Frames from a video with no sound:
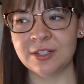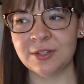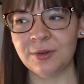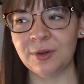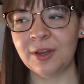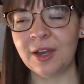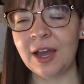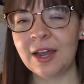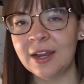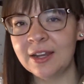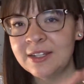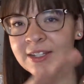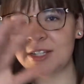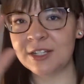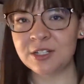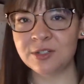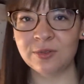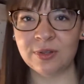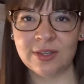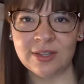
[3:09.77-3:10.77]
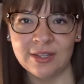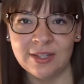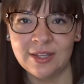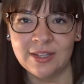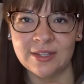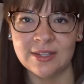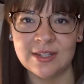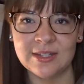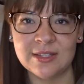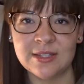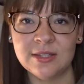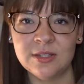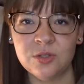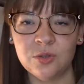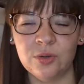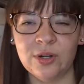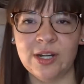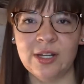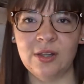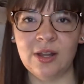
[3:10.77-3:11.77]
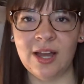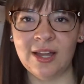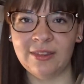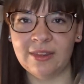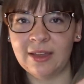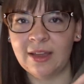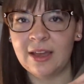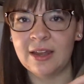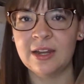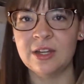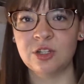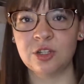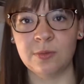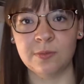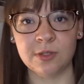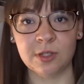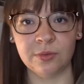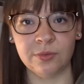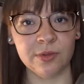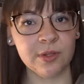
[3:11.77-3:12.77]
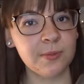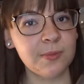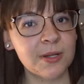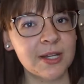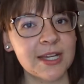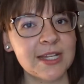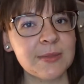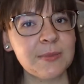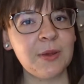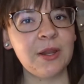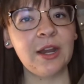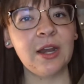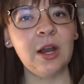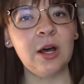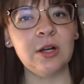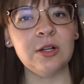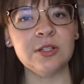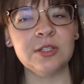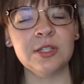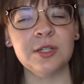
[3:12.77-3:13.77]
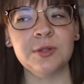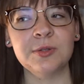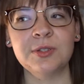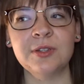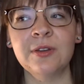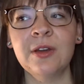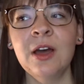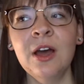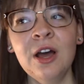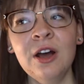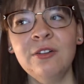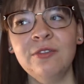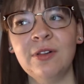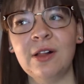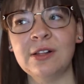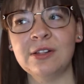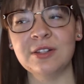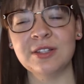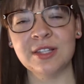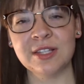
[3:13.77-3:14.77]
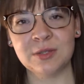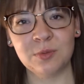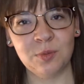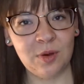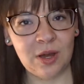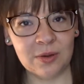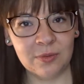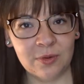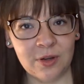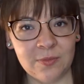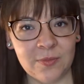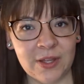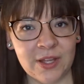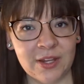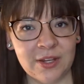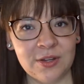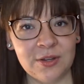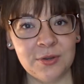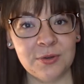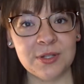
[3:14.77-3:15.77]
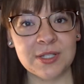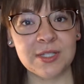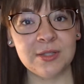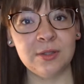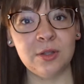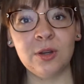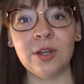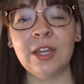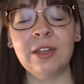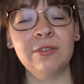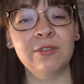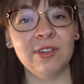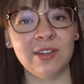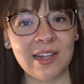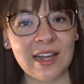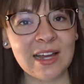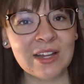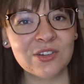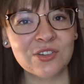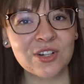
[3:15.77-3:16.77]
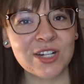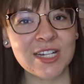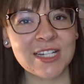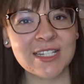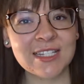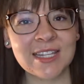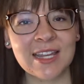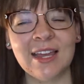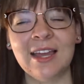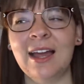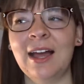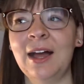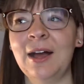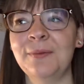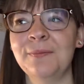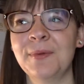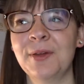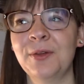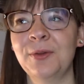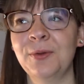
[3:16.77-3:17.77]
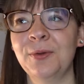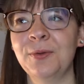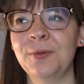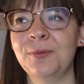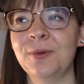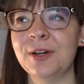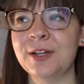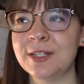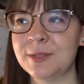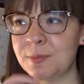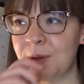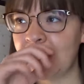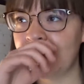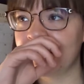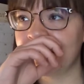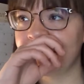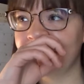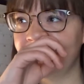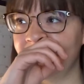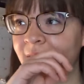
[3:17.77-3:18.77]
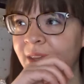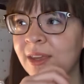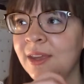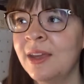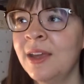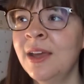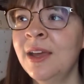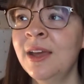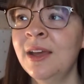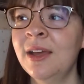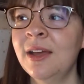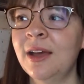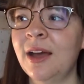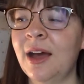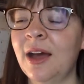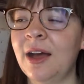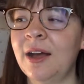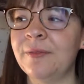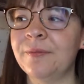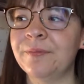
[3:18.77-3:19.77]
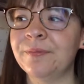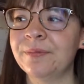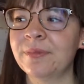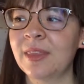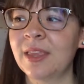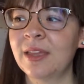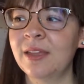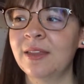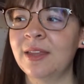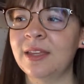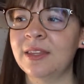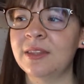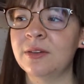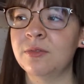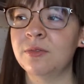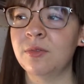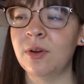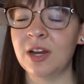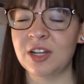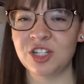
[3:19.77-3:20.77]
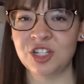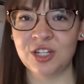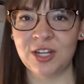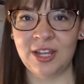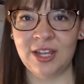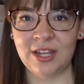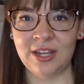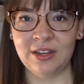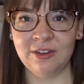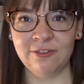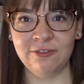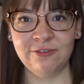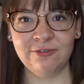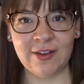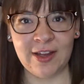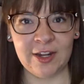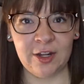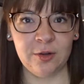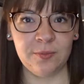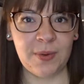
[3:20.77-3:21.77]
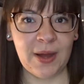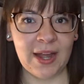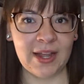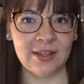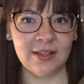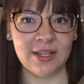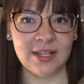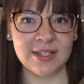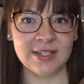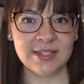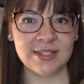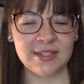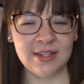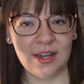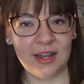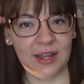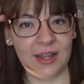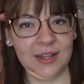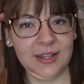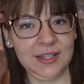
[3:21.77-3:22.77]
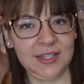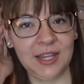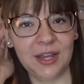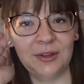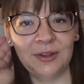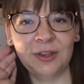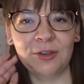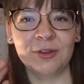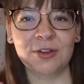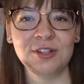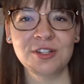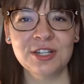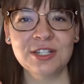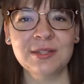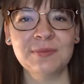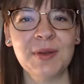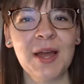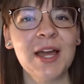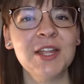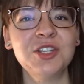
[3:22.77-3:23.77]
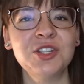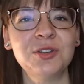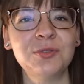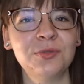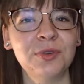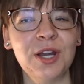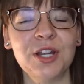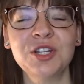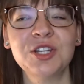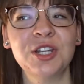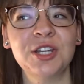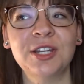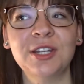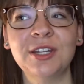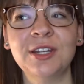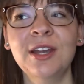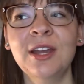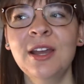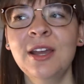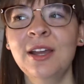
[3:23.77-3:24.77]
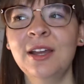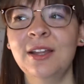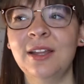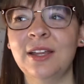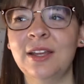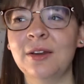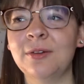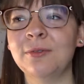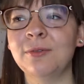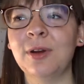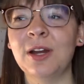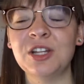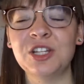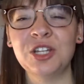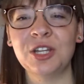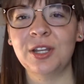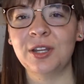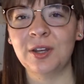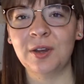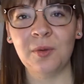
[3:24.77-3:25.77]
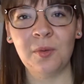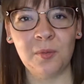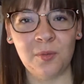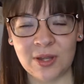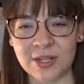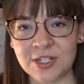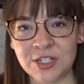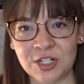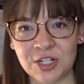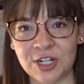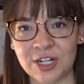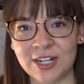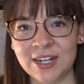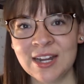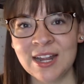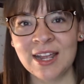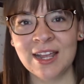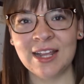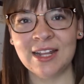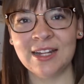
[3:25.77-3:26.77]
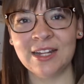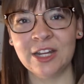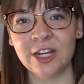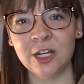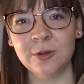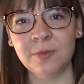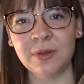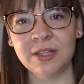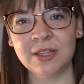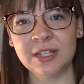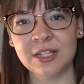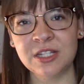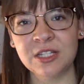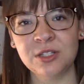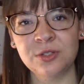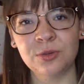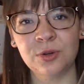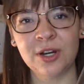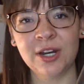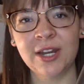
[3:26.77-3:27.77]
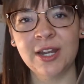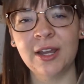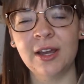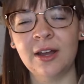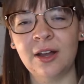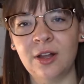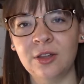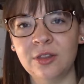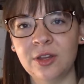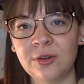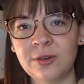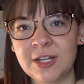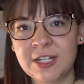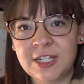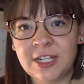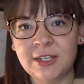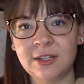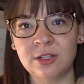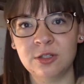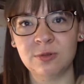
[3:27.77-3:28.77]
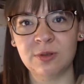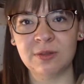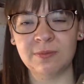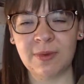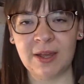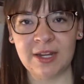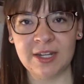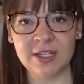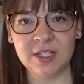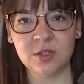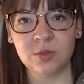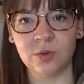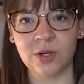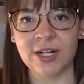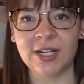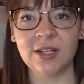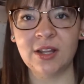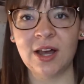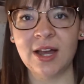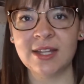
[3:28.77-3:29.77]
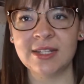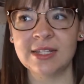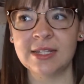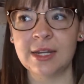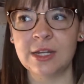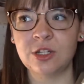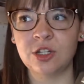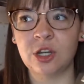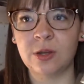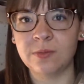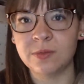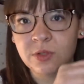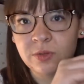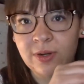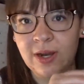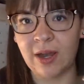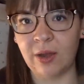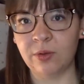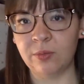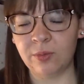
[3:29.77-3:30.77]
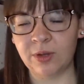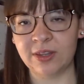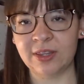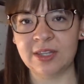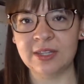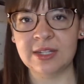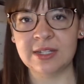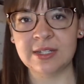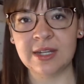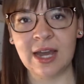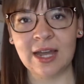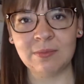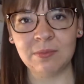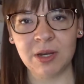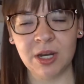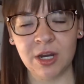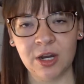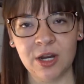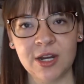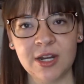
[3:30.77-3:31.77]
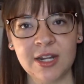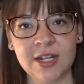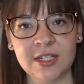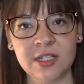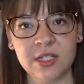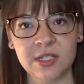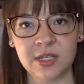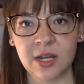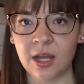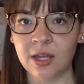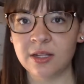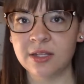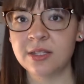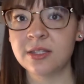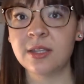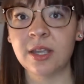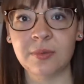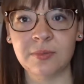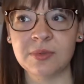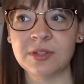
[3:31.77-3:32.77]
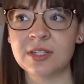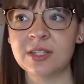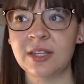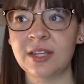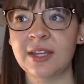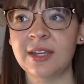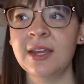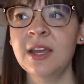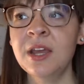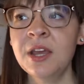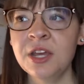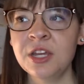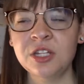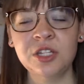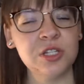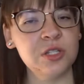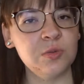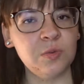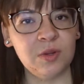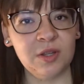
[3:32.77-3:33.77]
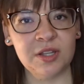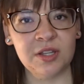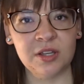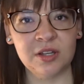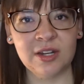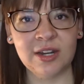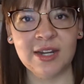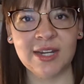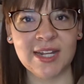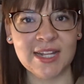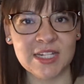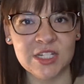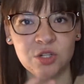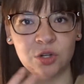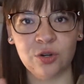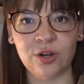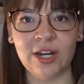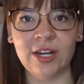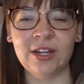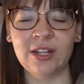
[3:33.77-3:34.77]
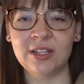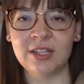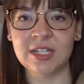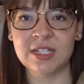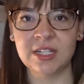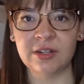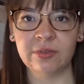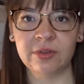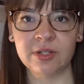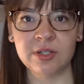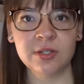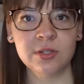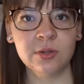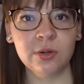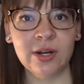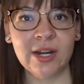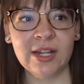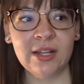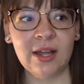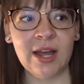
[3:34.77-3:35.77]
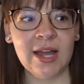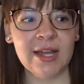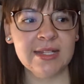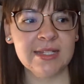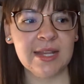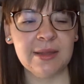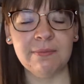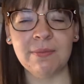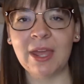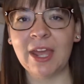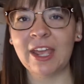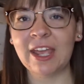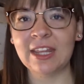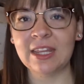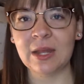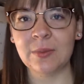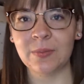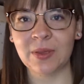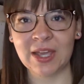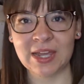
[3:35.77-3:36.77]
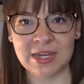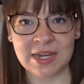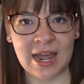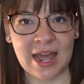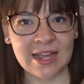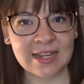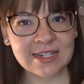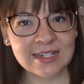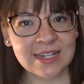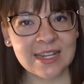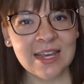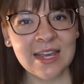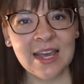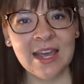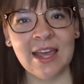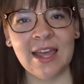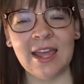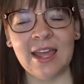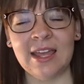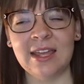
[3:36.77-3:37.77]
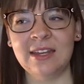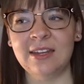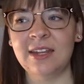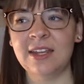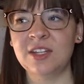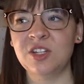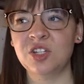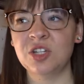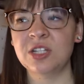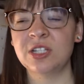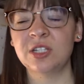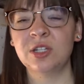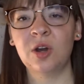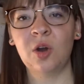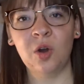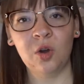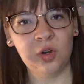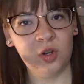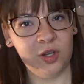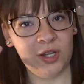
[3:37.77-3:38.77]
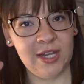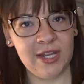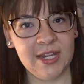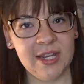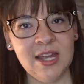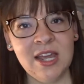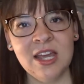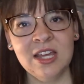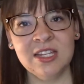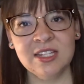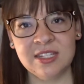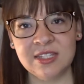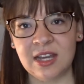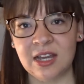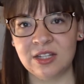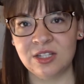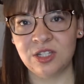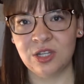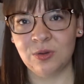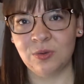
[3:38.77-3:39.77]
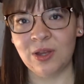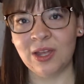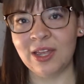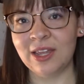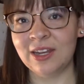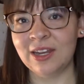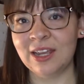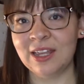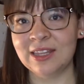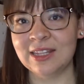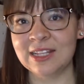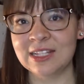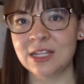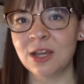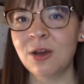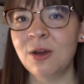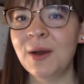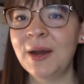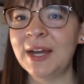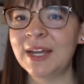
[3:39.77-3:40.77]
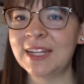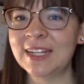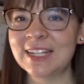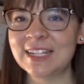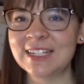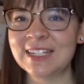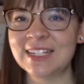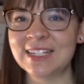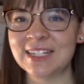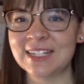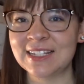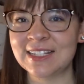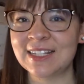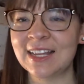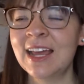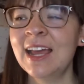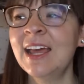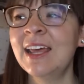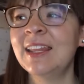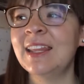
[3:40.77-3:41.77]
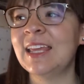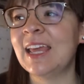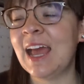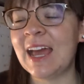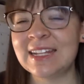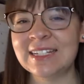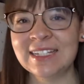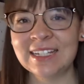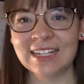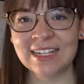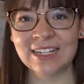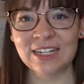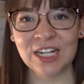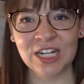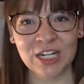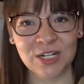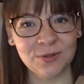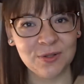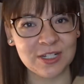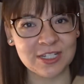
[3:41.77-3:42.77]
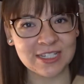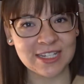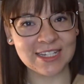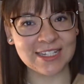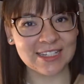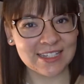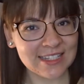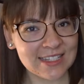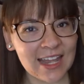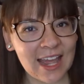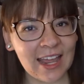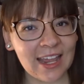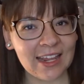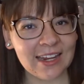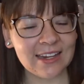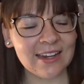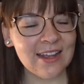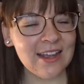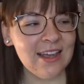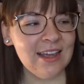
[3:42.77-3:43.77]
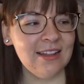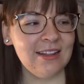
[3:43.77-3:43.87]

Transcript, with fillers: So it kind of deals with like this storyline that kind of jumps over the place, but it also t follows this one woman who is looking for the Huntress, um, who was part of the um, like the Russian fighter pilots. Uh, so you can just imagine Russian, like a Russian winter in here. But this story, although it deals with many storylines and it jumps around within the time period, it's done seamlessly. She's really good at integrating the different storylines and making them connect, and it just totally sucks you in. And this one is just, the ending in here was insane.